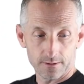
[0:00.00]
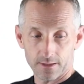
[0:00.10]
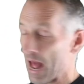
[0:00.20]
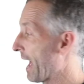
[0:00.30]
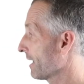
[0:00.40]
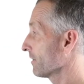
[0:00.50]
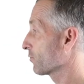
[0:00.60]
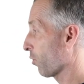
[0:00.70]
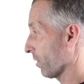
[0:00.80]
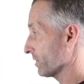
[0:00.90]
And
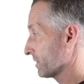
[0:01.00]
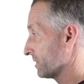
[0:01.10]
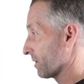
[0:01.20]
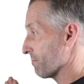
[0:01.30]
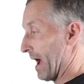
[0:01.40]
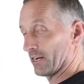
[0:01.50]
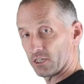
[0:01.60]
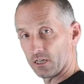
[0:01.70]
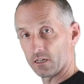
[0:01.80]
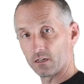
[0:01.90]
of course, these are
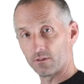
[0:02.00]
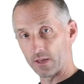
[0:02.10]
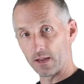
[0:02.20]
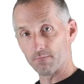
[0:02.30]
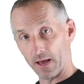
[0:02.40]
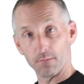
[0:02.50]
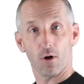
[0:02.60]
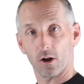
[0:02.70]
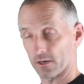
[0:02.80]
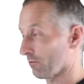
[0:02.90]
matching the
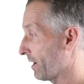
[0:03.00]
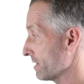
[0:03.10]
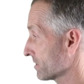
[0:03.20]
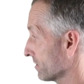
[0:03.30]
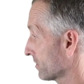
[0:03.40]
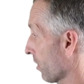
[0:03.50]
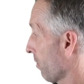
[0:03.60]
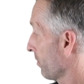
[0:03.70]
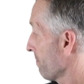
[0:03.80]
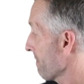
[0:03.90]
metabolic rates.
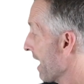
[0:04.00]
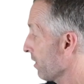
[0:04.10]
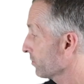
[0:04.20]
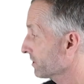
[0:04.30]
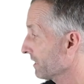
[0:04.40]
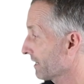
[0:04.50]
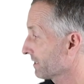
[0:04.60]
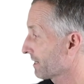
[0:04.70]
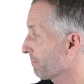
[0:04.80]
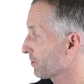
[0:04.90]
So the mouse, as
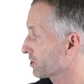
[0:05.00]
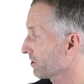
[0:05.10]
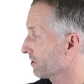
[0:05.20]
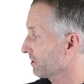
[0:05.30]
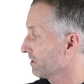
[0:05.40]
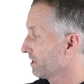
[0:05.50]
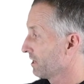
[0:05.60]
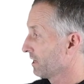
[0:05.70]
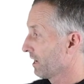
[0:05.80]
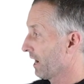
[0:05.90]
the temperature
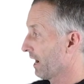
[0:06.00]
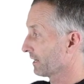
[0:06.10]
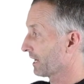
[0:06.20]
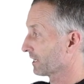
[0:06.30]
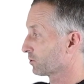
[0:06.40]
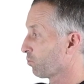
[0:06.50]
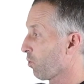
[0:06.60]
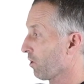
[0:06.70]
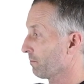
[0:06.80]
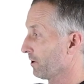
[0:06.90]
gets
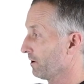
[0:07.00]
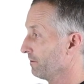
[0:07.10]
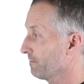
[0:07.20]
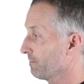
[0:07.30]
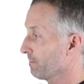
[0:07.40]
warmer,